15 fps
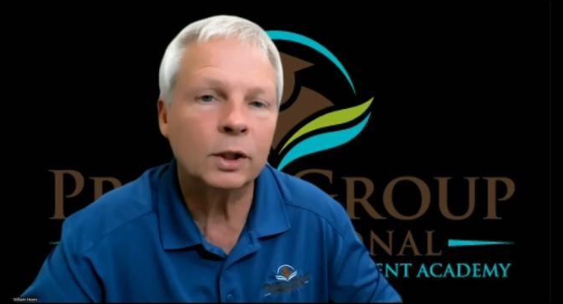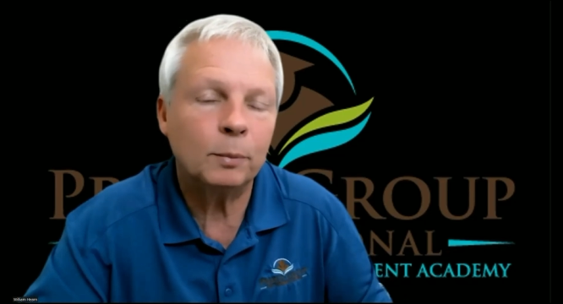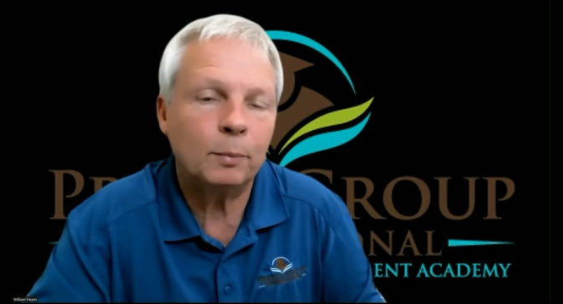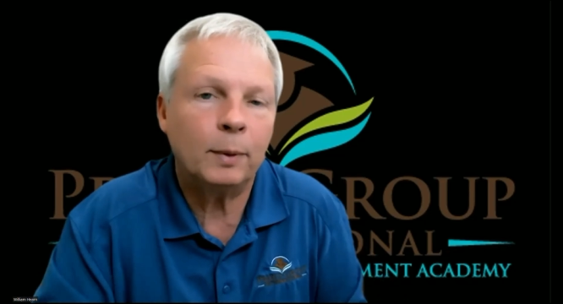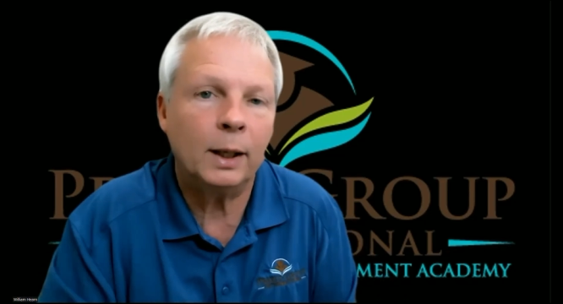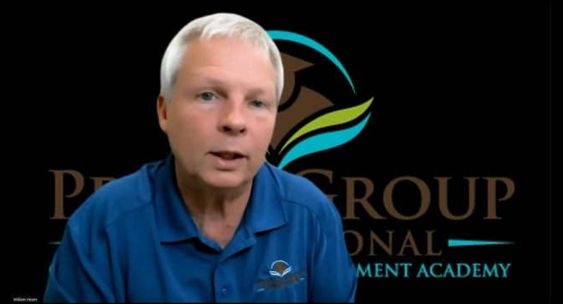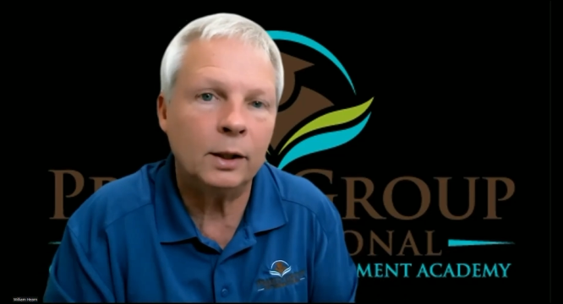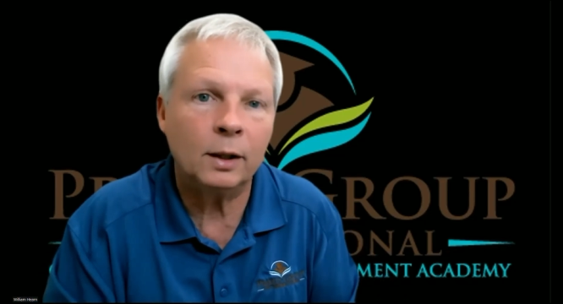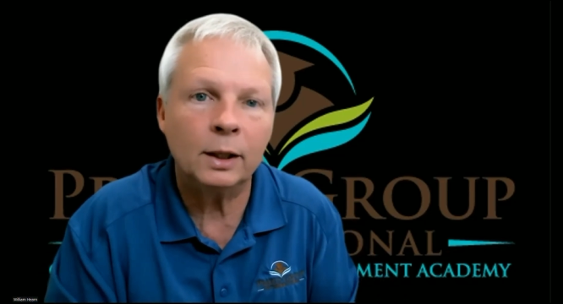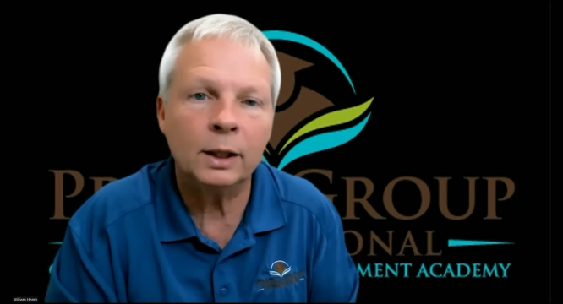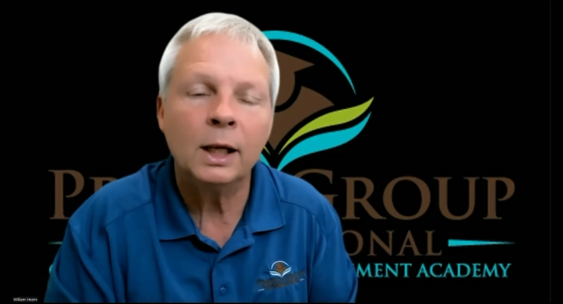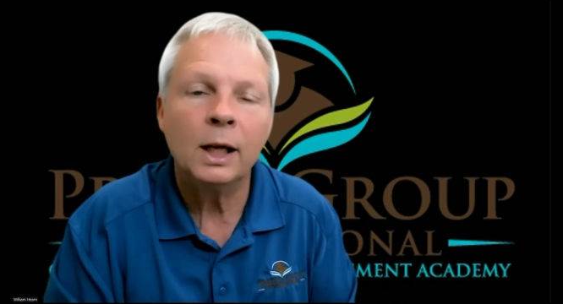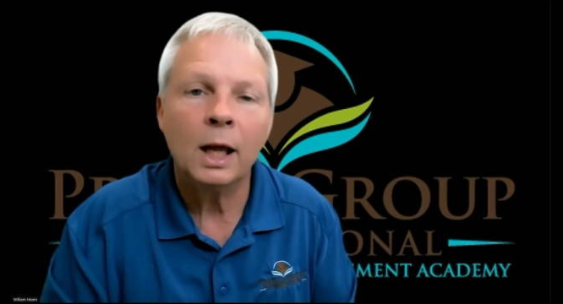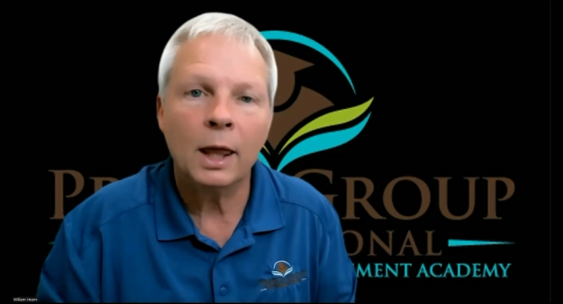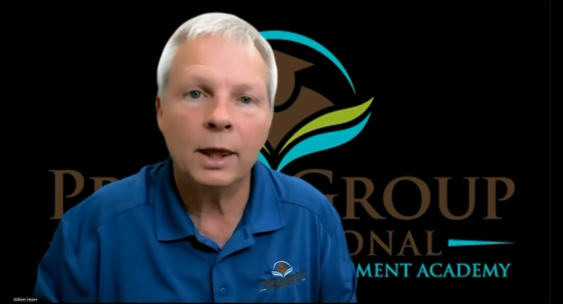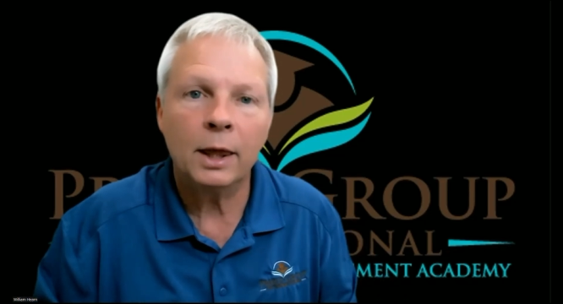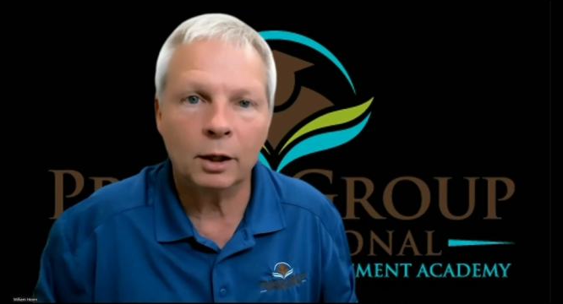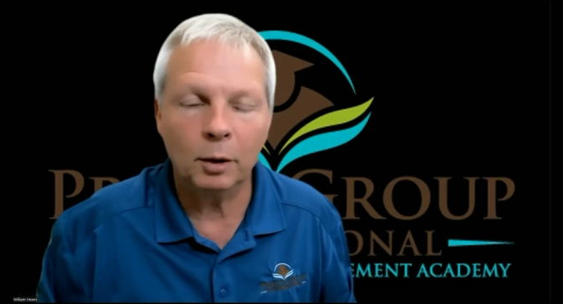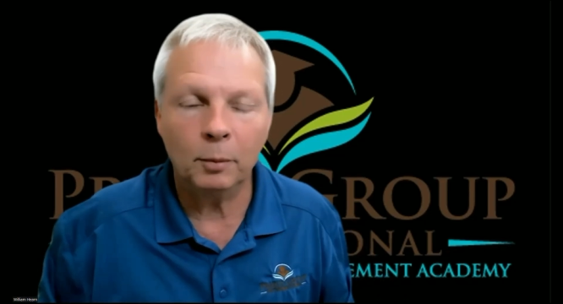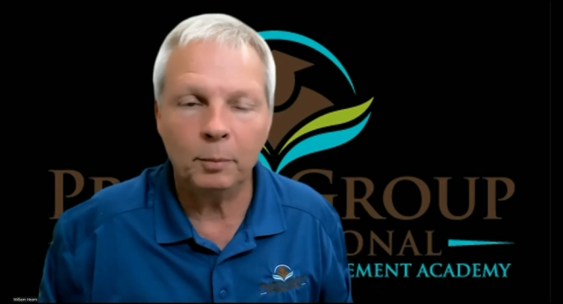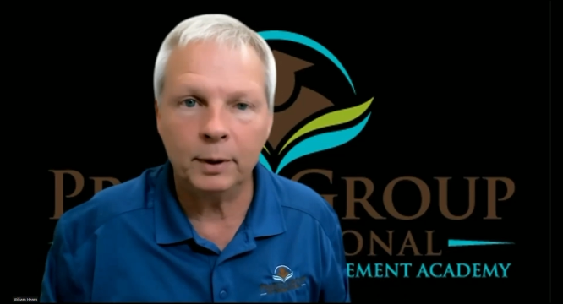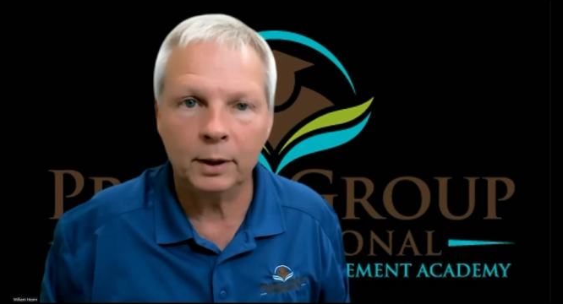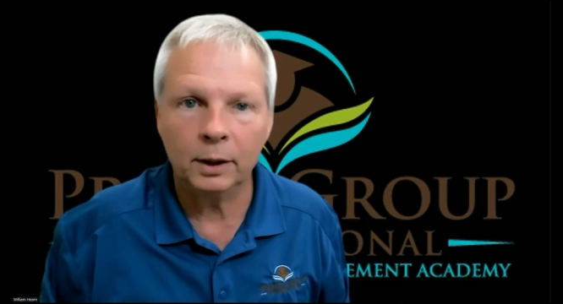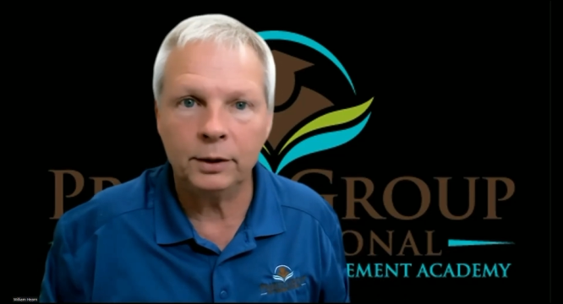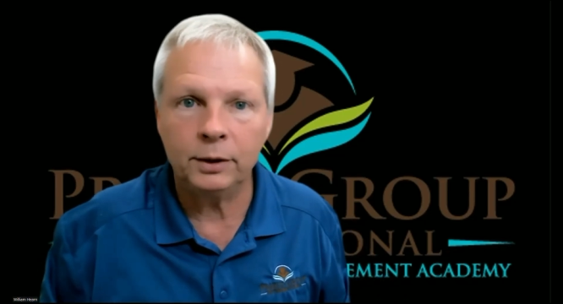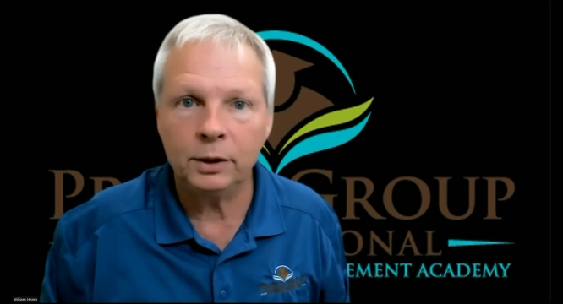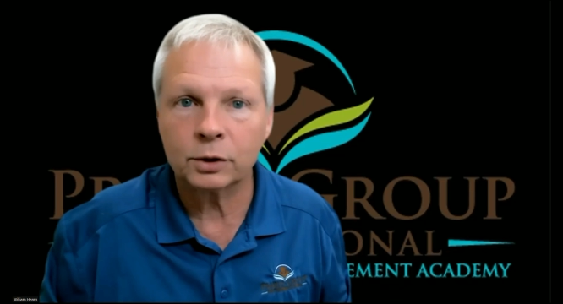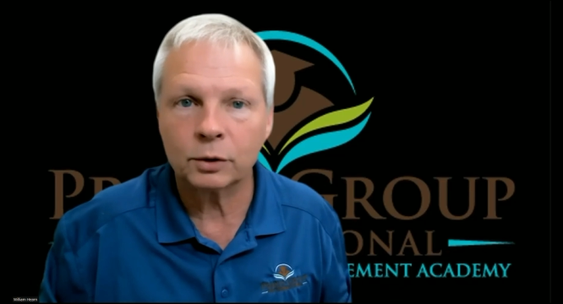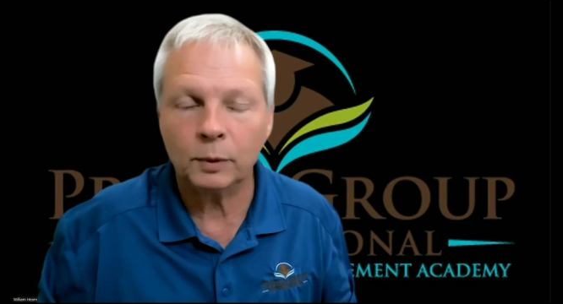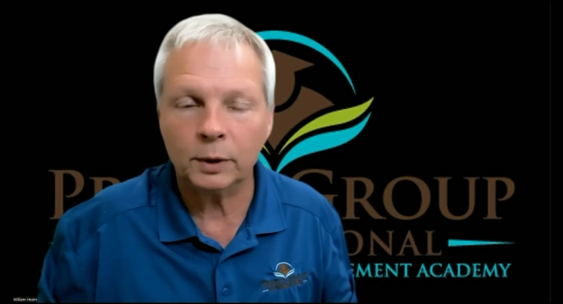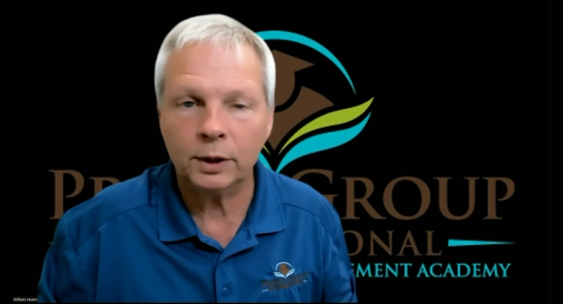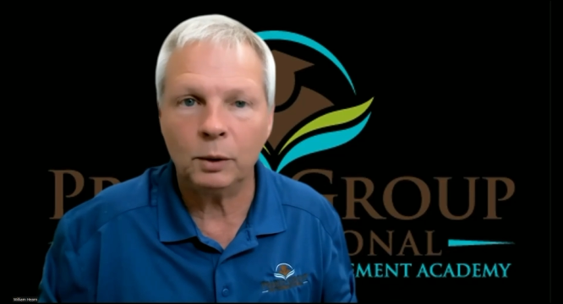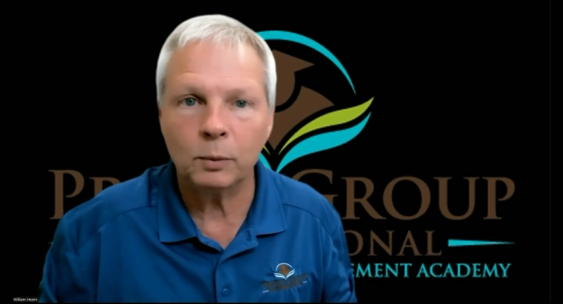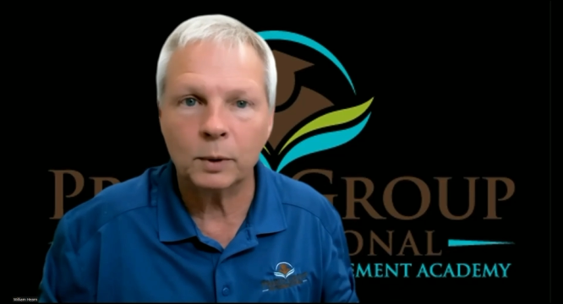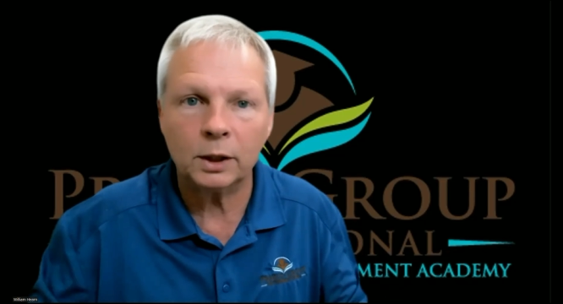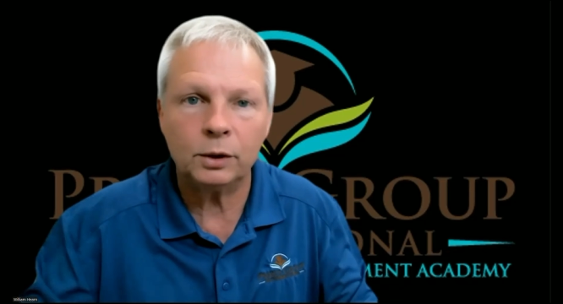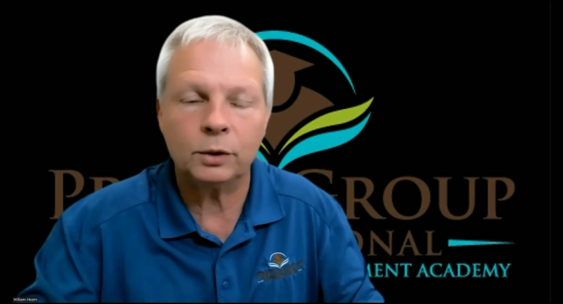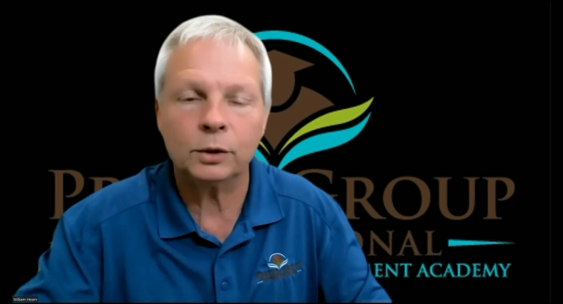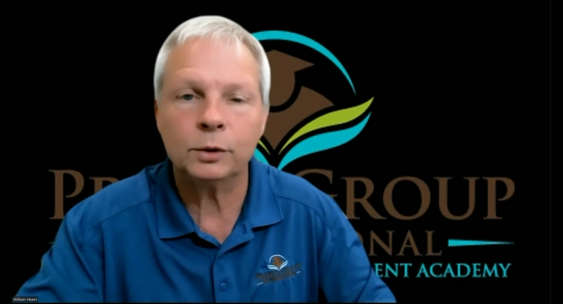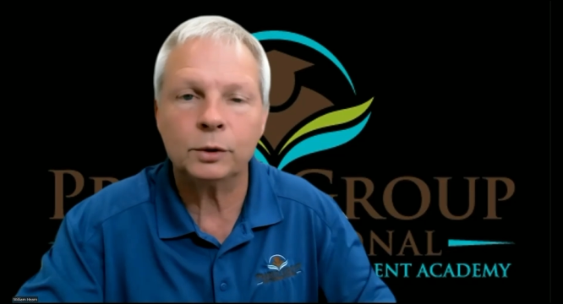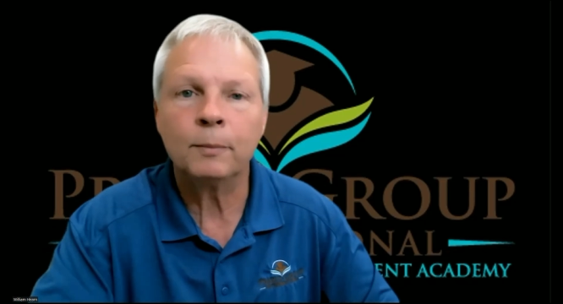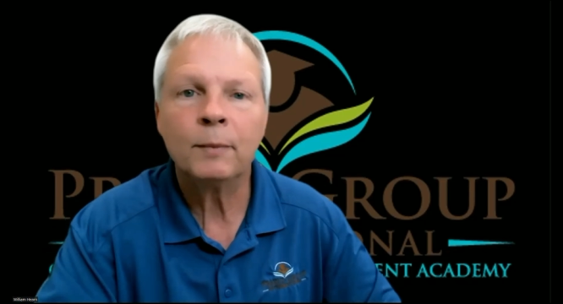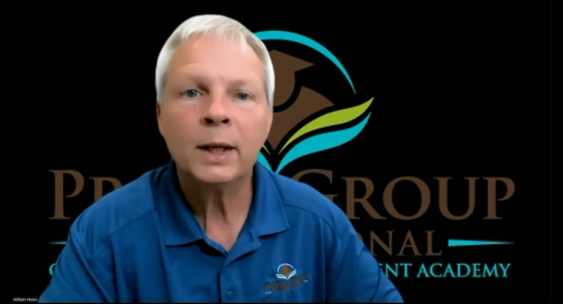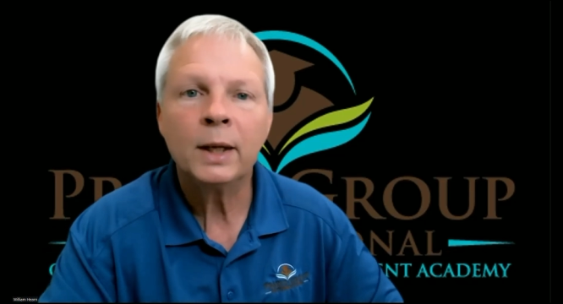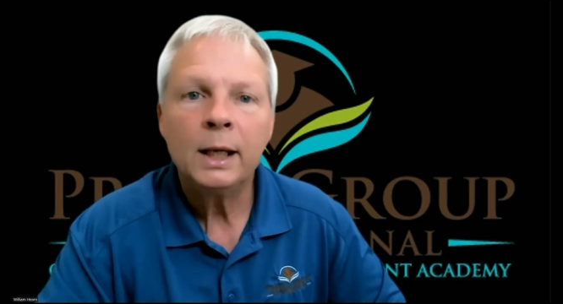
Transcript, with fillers: depending on their abilities or what they want to do.